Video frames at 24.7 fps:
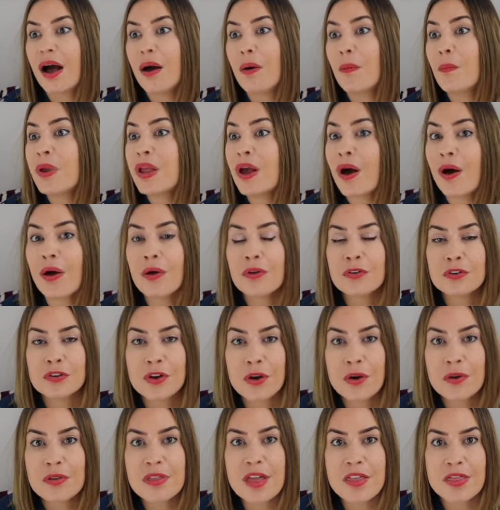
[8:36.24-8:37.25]
We all
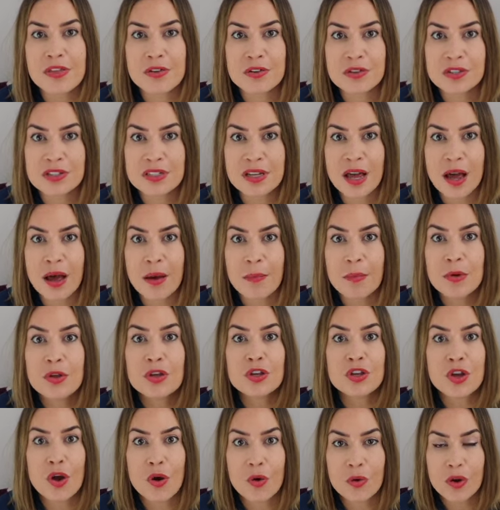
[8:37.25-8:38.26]
know that there's some
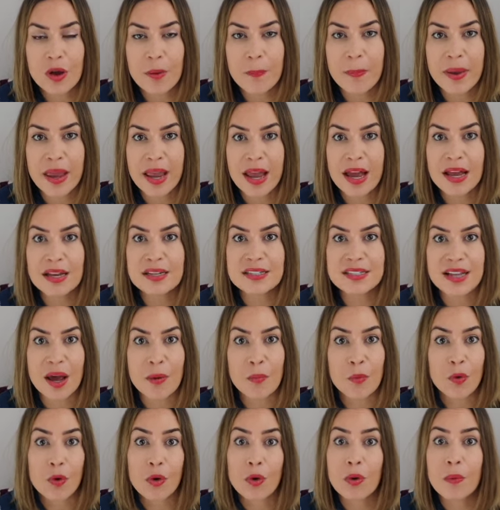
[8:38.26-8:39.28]
yoga pants that
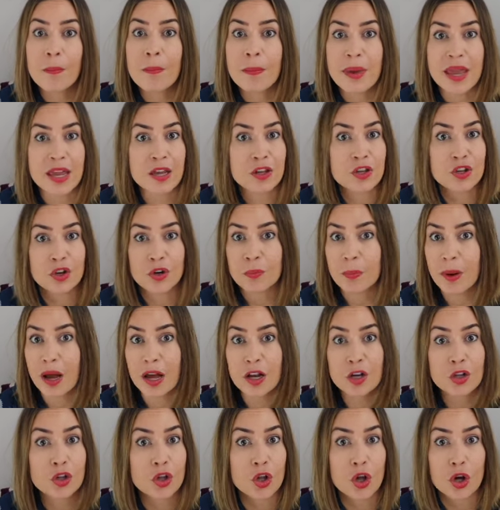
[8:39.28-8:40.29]
will make your
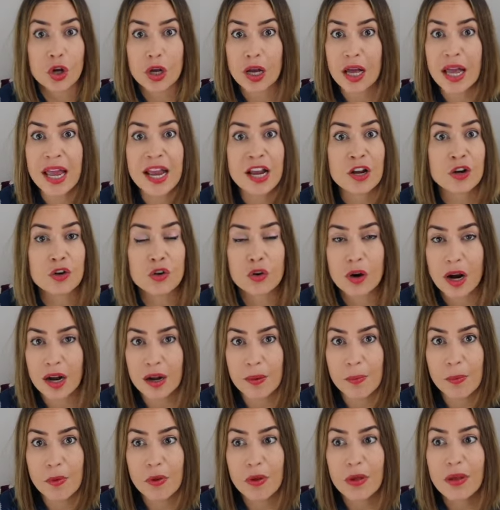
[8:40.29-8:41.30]
butt look
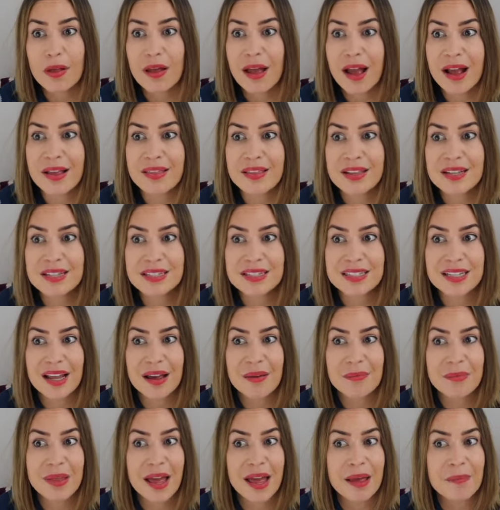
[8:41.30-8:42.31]
incredible, and then
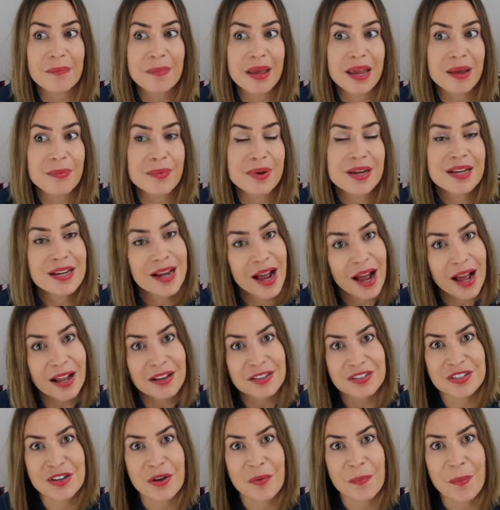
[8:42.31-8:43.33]
some that maybe not
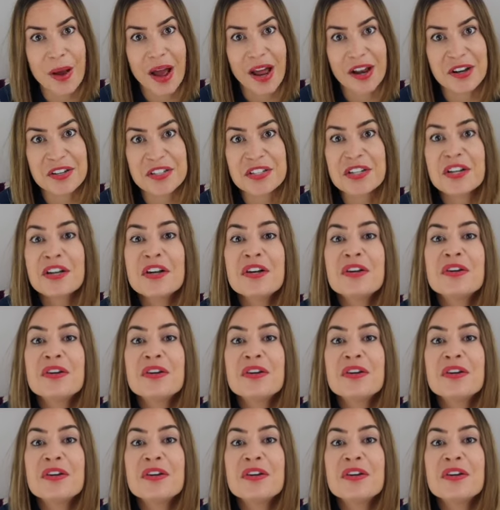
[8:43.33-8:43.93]
so much.